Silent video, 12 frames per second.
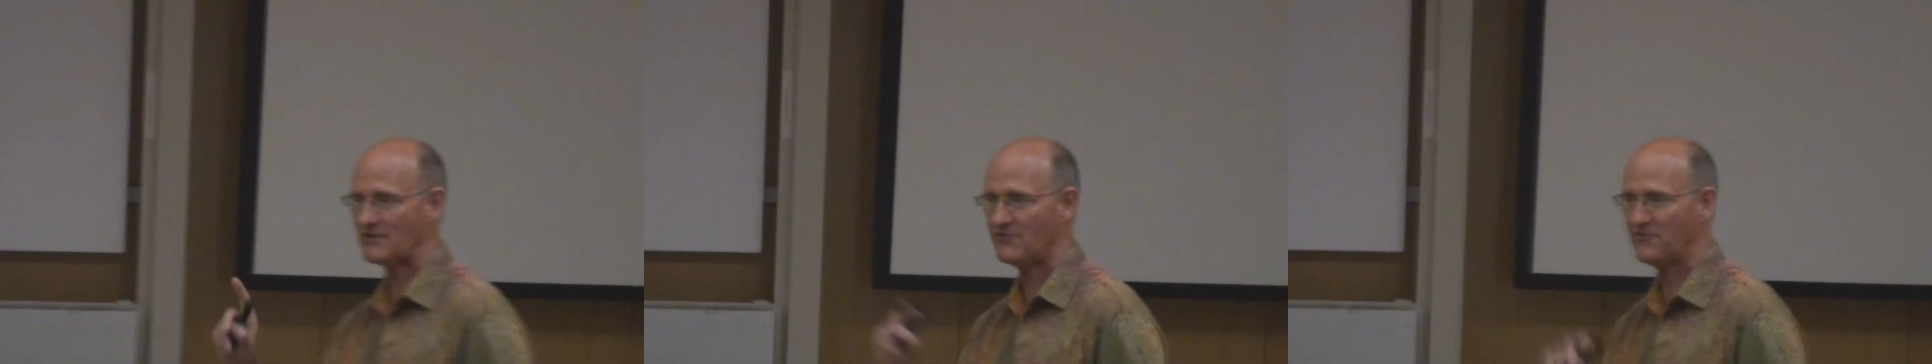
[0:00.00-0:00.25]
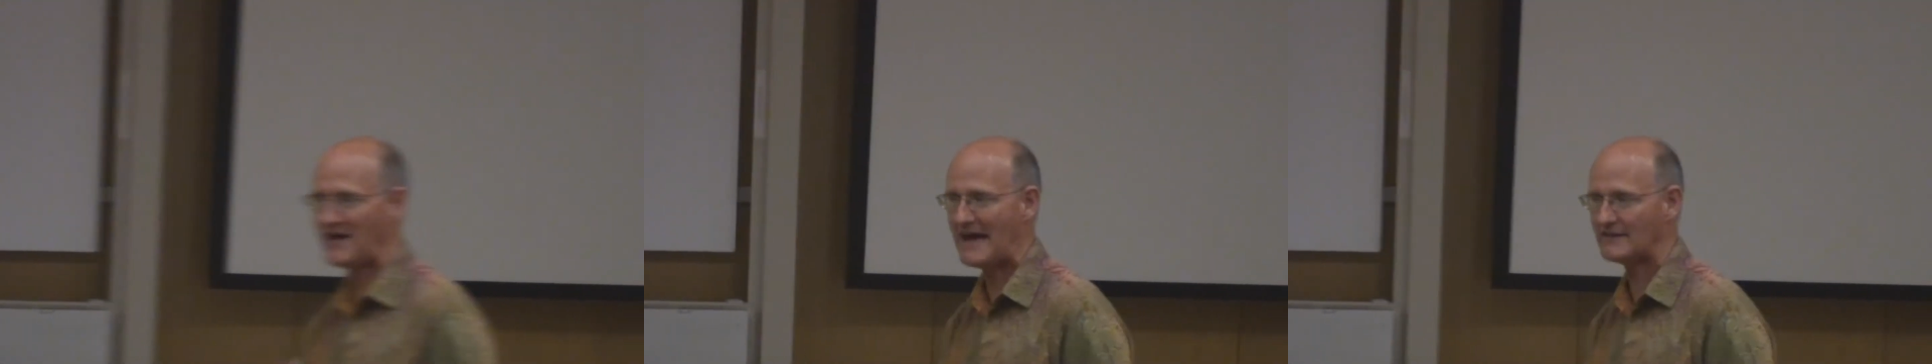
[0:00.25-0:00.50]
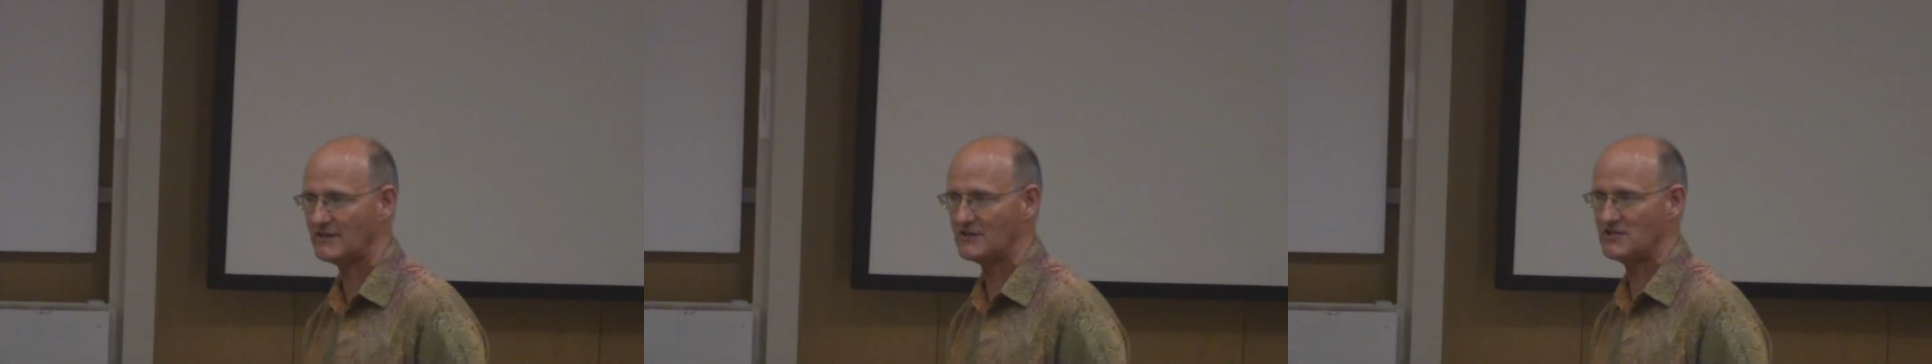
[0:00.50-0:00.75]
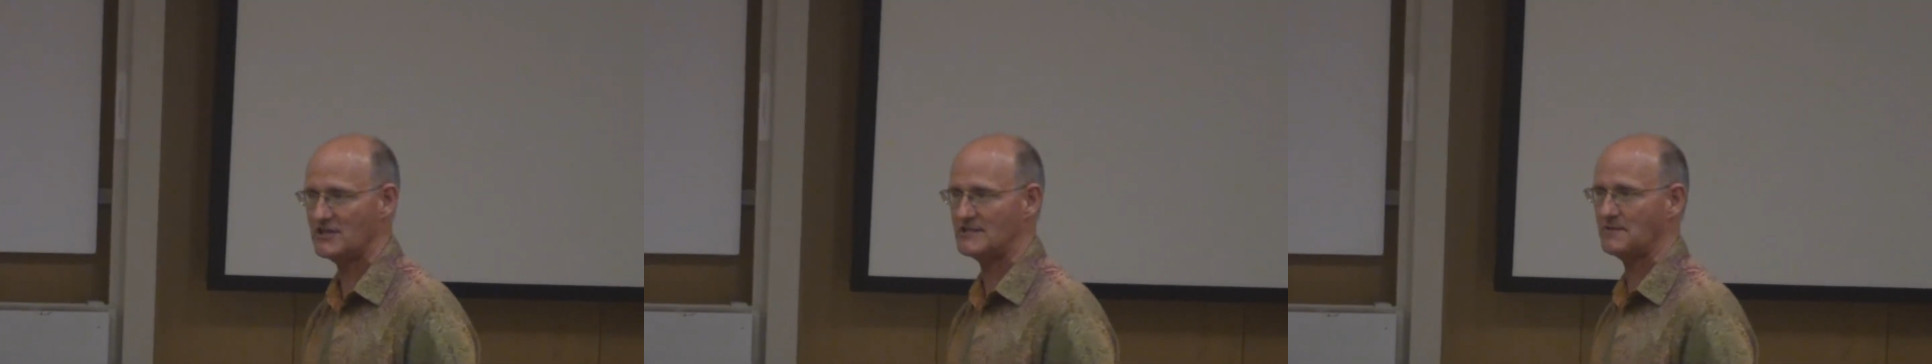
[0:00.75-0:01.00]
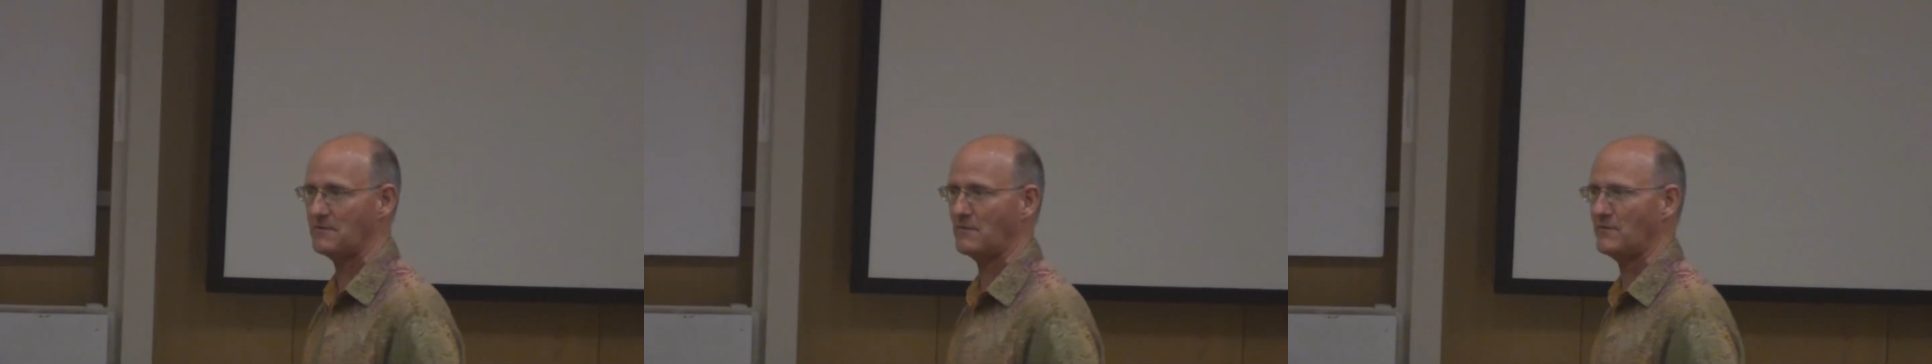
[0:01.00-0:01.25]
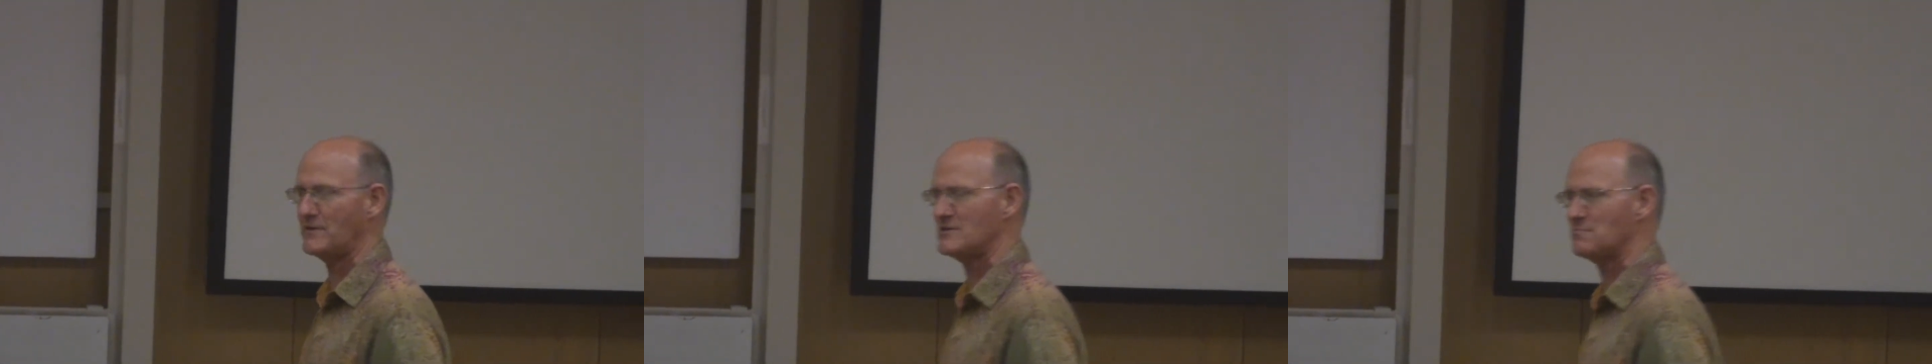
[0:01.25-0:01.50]
it's a fact that Jesus
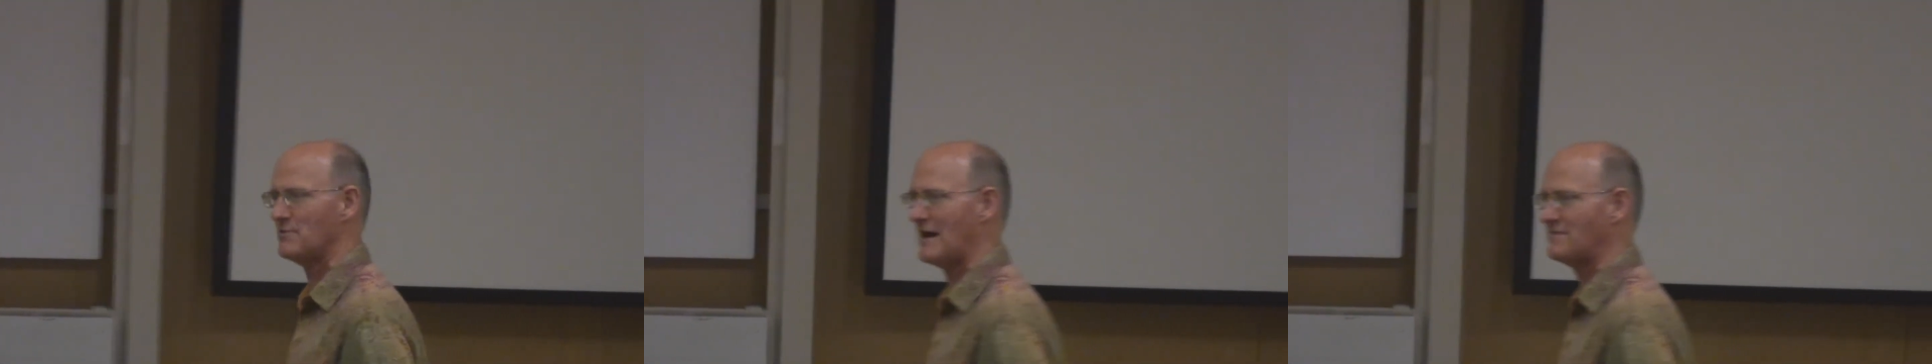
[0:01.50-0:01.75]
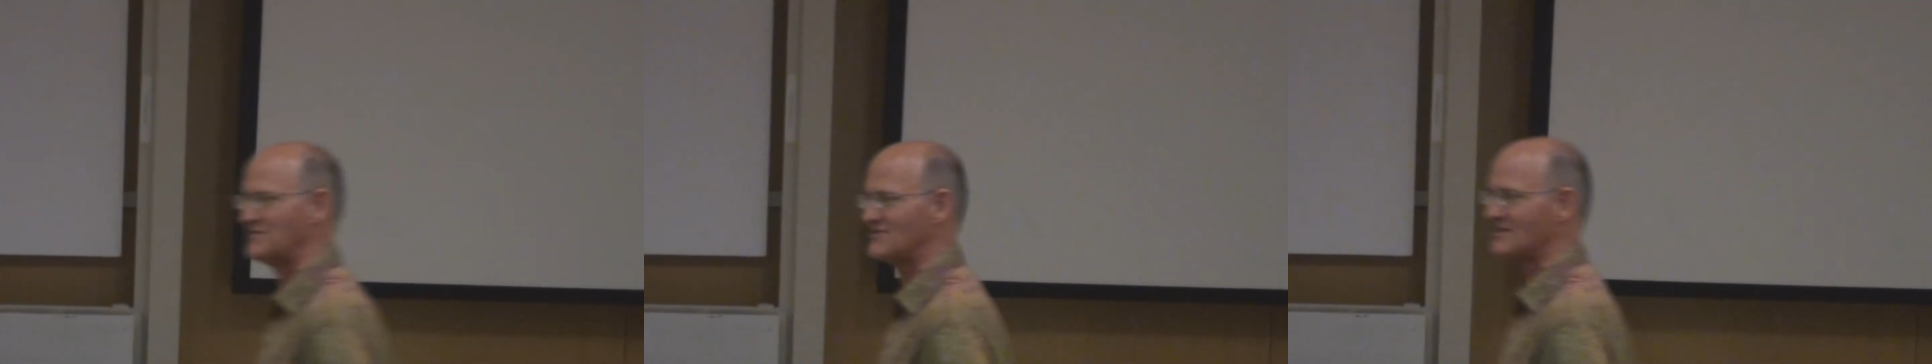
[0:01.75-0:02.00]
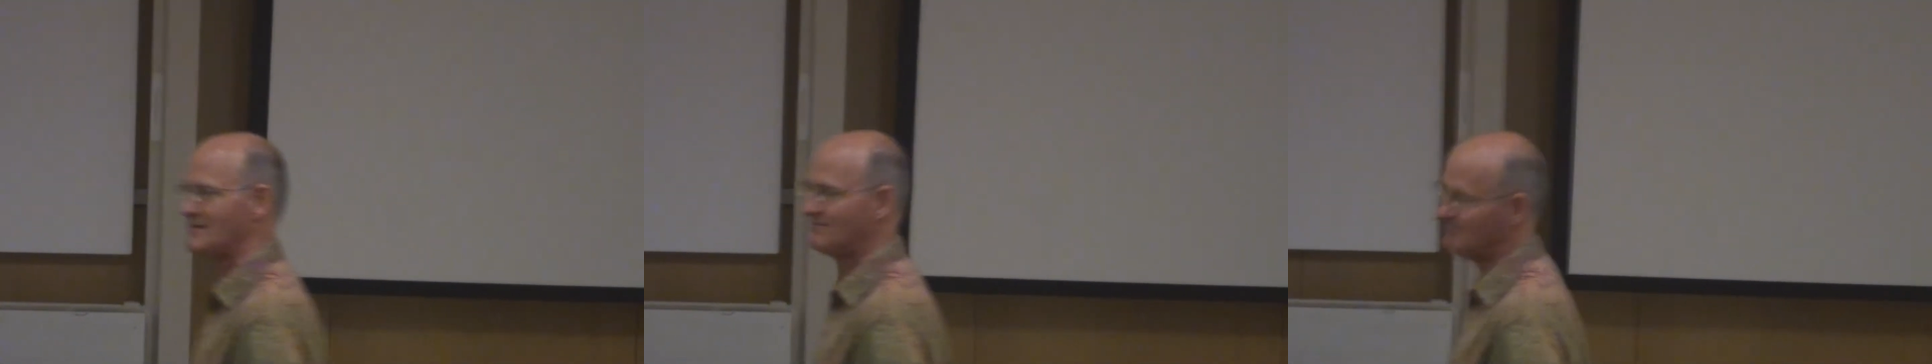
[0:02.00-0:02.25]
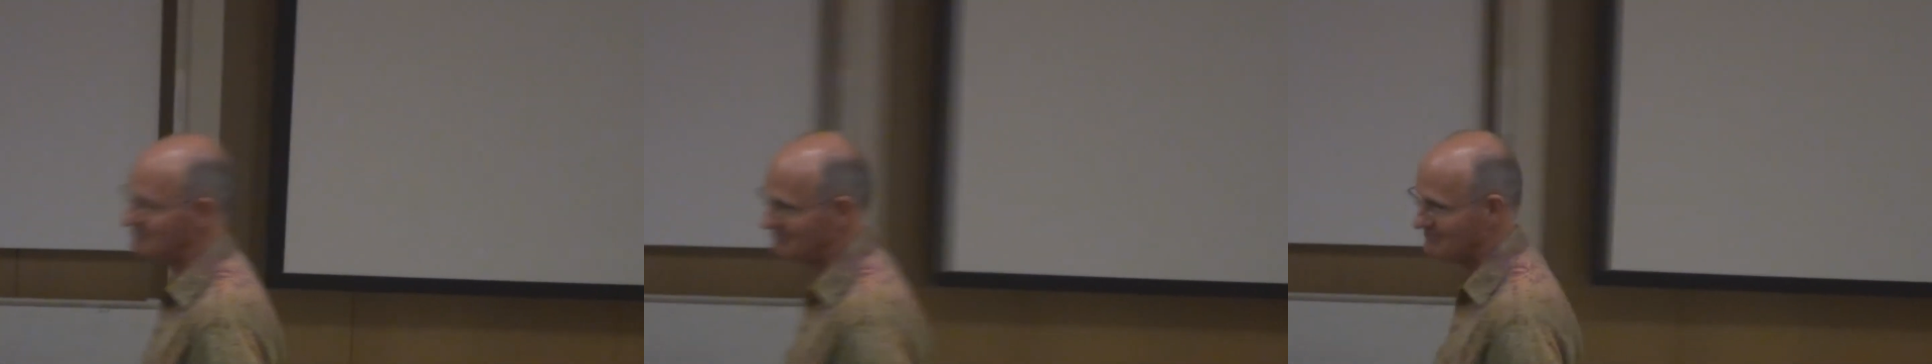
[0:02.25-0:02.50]
fulfilled this prophecy,